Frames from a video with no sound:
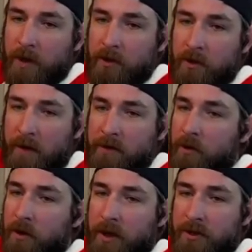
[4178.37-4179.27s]
you have to
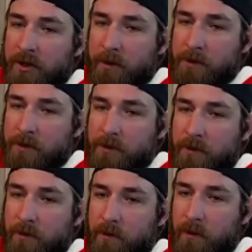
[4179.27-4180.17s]
look at ships
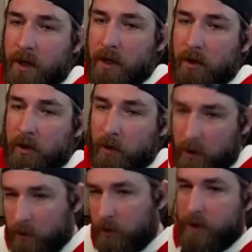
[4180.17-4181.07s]
that are quote
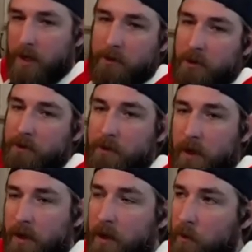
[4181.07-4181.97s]
unquote drop ships,
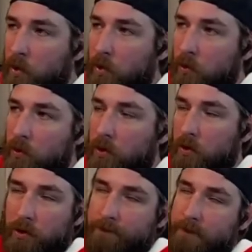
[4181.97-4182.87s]
right? And we'll,
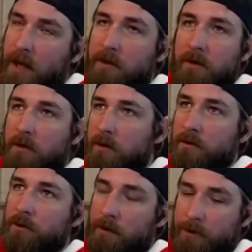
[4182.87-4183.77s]
or not
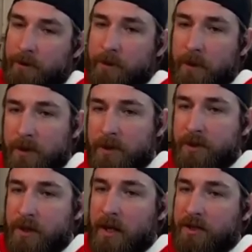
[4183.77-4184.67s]
drop ships, but
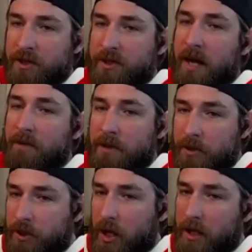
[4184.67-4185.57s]
just, that just have these
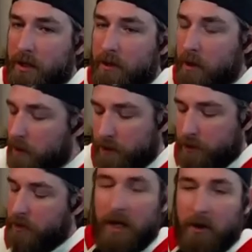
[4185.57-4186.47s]
giant.
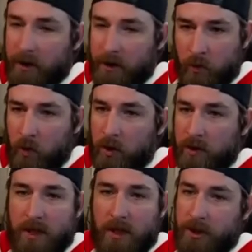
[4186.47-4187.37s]
So Carrack is one.
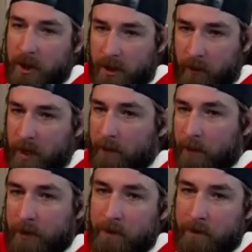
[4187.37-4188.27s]
It's got a giant ramp
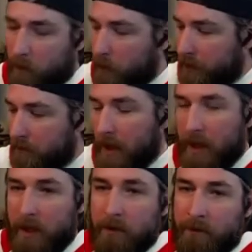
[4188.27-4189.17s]
with a with a
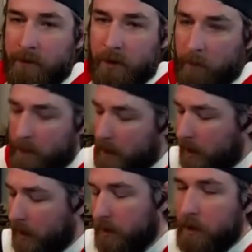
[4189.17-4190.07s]
bay, a vehicle
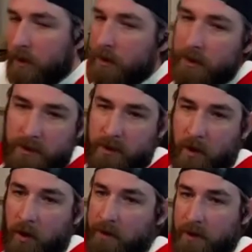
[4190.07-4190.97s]
bay.
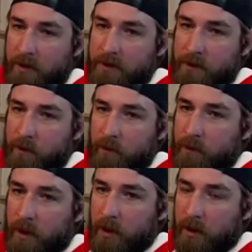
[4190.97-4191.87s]
Uh, the
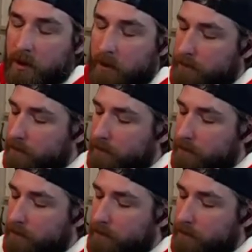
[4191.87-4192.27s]
the